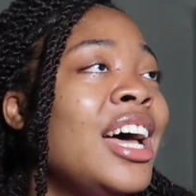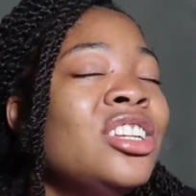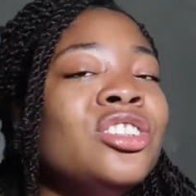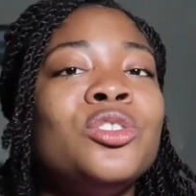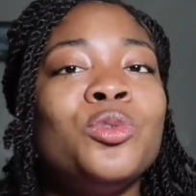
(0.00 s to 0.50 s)

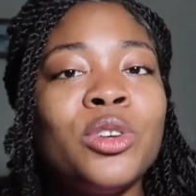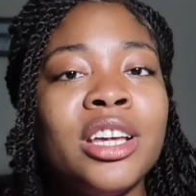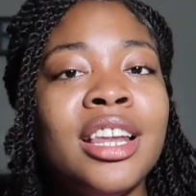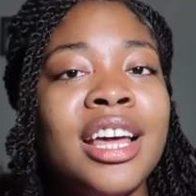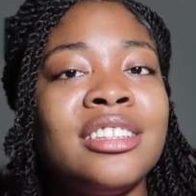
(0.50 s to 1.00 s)
just
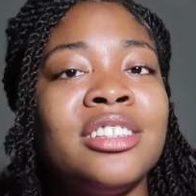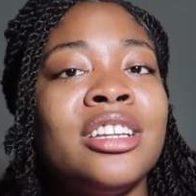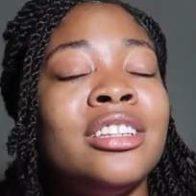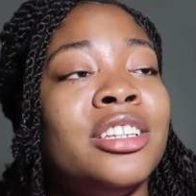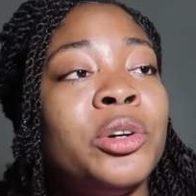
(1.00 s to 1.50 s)
realized
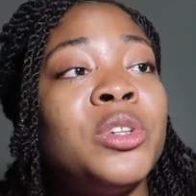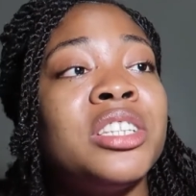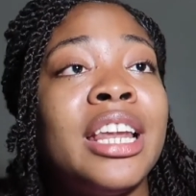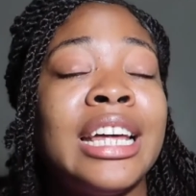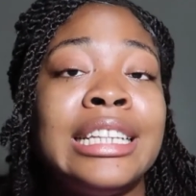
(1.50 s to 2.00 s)
there was a
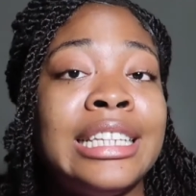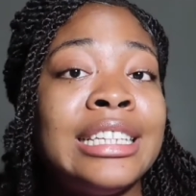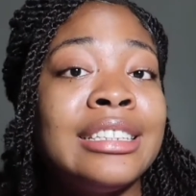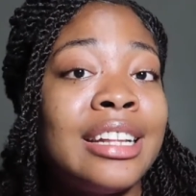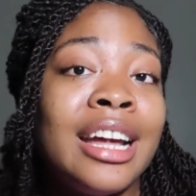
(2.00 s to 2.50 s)
lot of
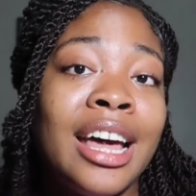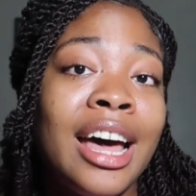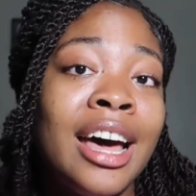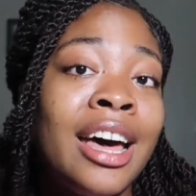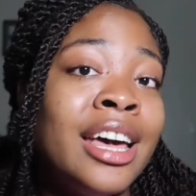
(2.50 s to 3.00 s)
things that
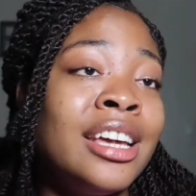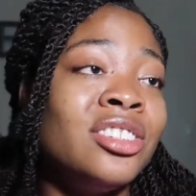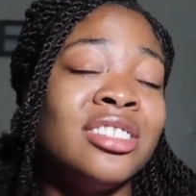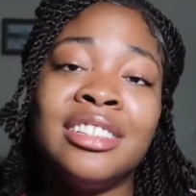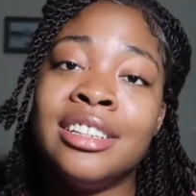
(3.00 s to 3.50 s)
I
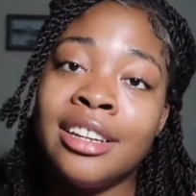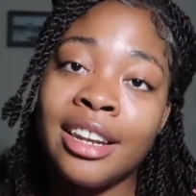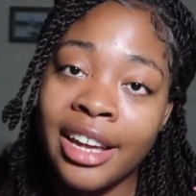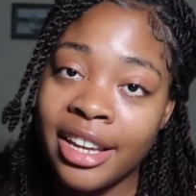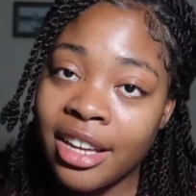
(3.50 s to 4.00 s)
just didn't
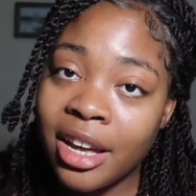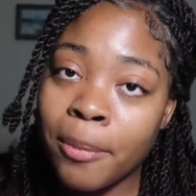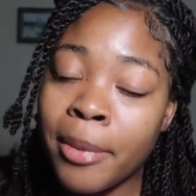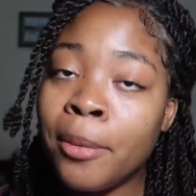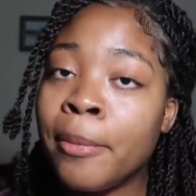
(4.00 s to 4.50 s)
like
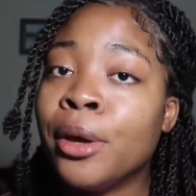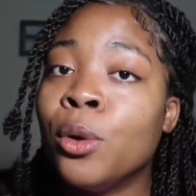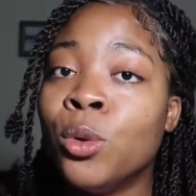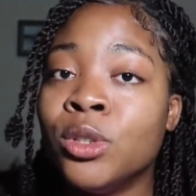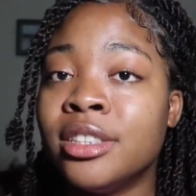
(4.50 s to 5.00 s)
about my
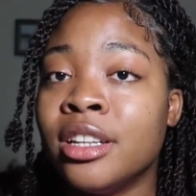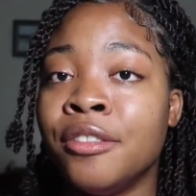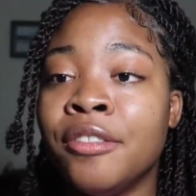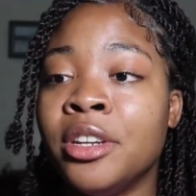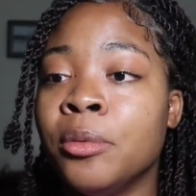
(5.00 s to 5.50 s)
old
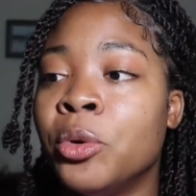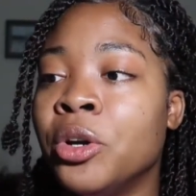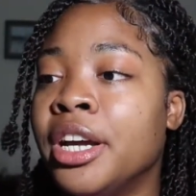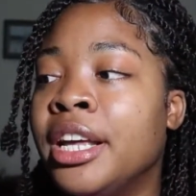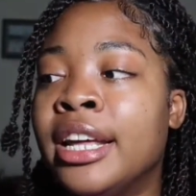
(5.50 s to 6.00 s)
self anymore,
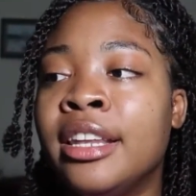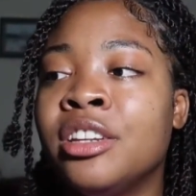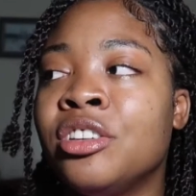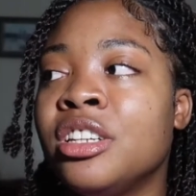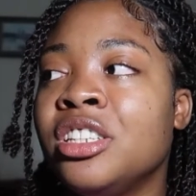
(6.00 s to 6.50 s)
and I
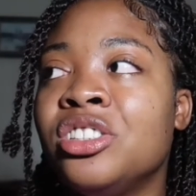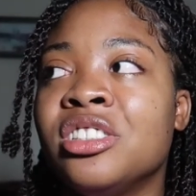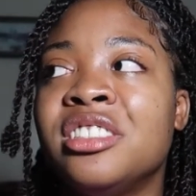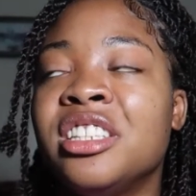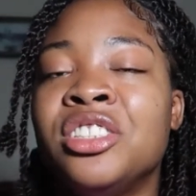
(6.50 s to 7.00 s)
literally
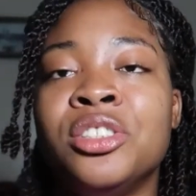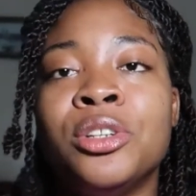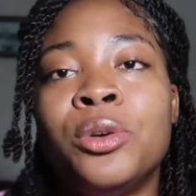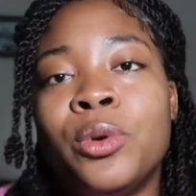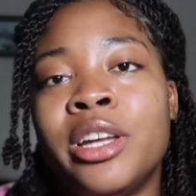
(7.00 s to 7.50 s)
just said, you
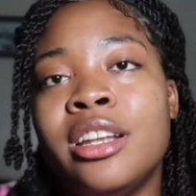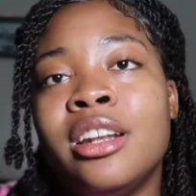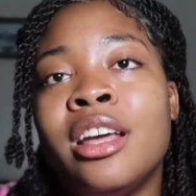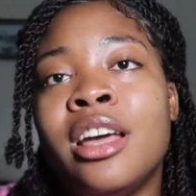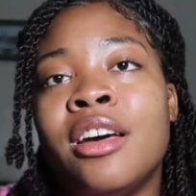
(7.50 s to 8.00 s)
know what,
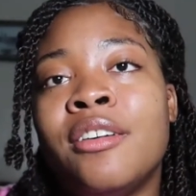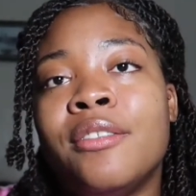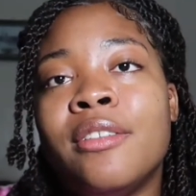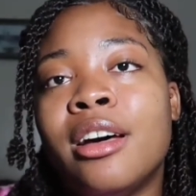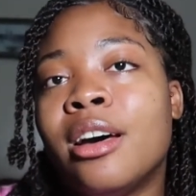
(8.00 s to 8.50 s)

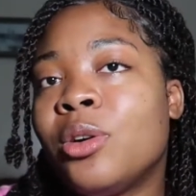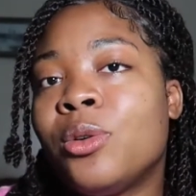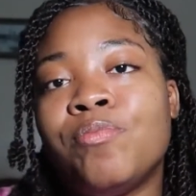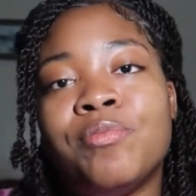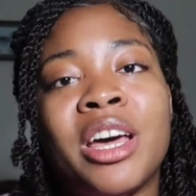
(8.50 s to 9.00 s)

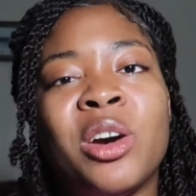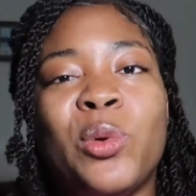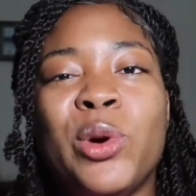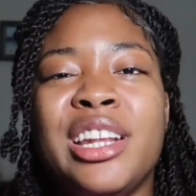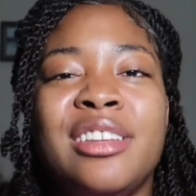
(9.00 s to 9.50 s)
I
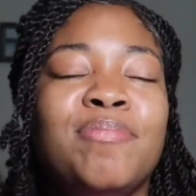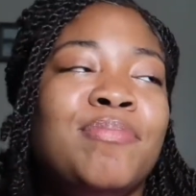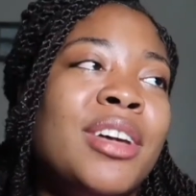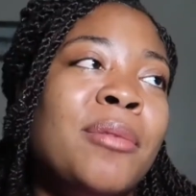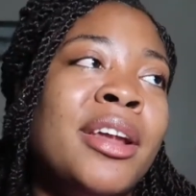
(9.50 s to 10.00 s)
quit it.
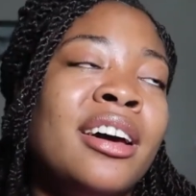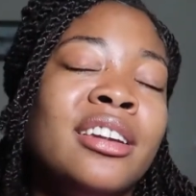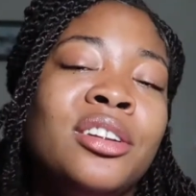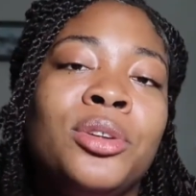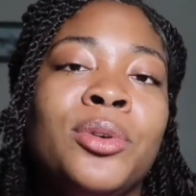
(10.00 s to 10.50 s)
I'm not
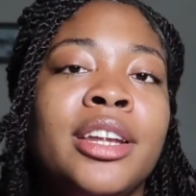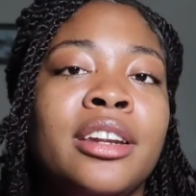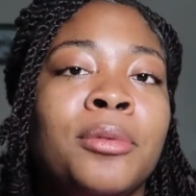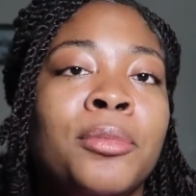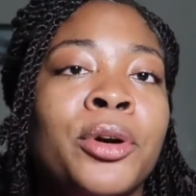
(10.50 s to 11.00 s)
gonna do it
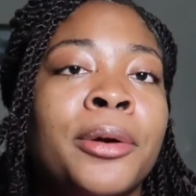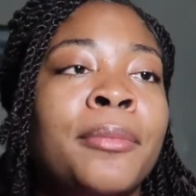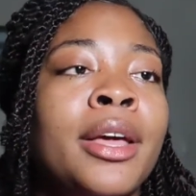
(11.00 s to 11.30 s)
anymore.